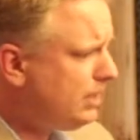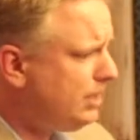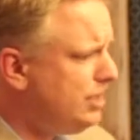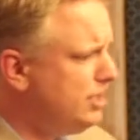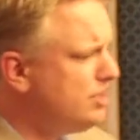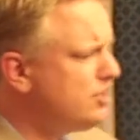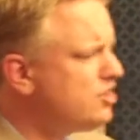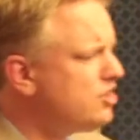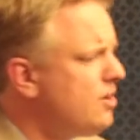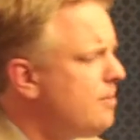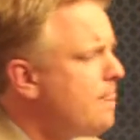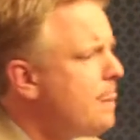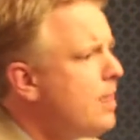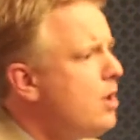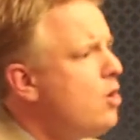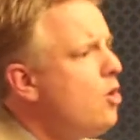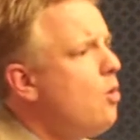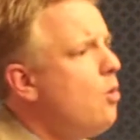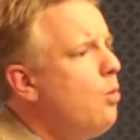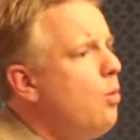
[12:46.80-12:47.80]
is,
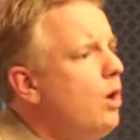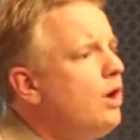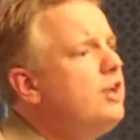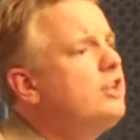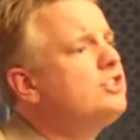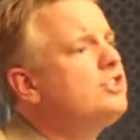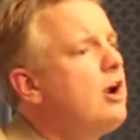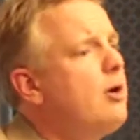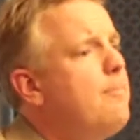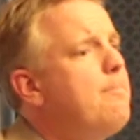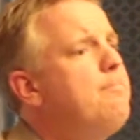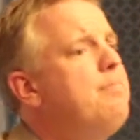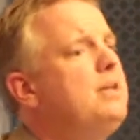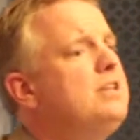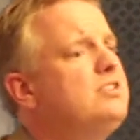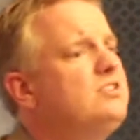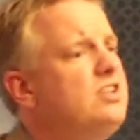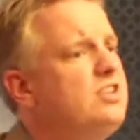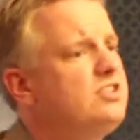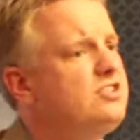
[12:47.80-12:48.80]
what is our
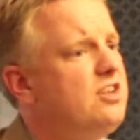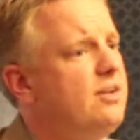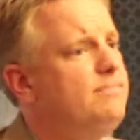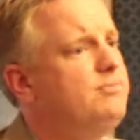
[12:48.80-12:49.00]
business